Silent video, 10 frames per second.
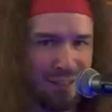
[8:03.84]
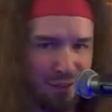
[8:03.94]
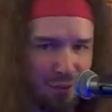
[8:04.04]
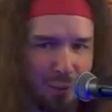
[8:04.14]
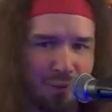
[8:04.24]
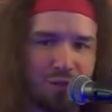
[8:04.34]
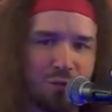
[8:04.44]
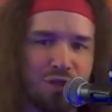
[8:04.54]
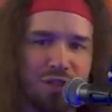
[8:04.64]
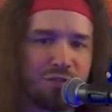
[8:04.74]
as well, because
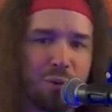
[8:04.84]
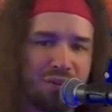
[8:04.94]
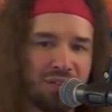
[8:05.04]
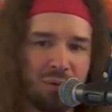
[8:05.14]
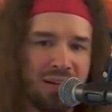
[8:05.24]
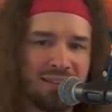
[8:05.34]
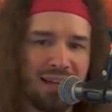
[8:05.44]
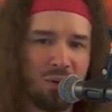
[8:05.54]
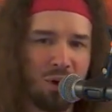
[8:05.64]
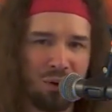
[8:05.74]
we're just focusing right
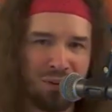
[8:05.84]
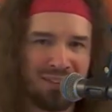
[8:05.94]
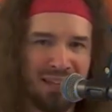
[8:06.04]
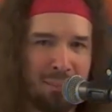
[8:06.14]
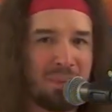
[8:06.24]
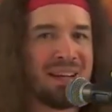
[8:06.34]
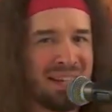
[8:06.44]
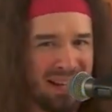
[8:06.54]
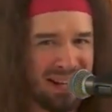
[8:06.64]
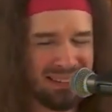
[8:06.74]
now on the
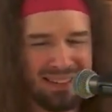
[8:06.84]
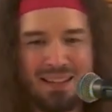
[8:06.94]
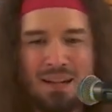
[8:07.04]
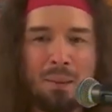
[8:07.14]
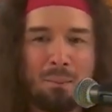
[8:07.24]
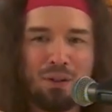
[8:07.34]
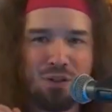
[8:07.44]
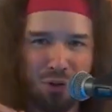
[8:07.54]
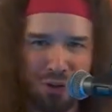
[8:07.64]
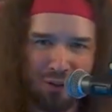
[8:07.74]
picking hand,
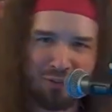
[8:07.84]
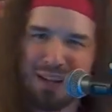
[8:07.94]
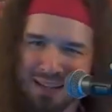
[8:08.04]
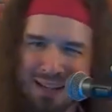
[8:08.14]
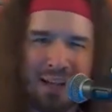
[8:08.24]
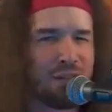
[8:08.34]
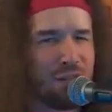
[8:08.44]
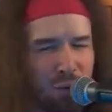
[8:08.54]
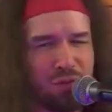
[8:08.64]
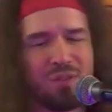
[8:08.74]
but your fretting hand
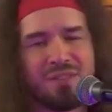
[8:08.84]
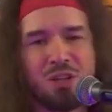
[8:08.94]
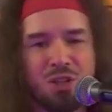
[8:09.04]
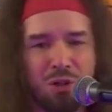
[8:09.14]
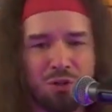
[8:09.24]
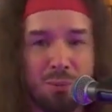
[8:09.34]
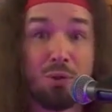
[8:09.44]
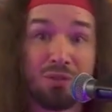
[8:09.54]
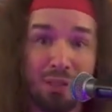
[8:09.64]
is also essential to the muting